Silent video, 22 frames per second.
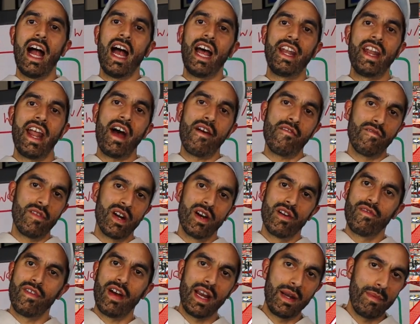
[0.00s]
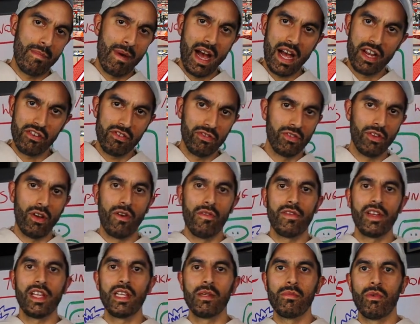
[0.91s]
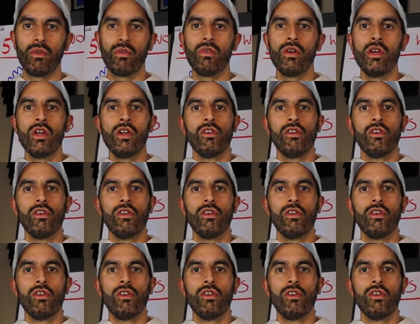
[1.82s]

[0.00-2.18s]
and that verified badge is not available.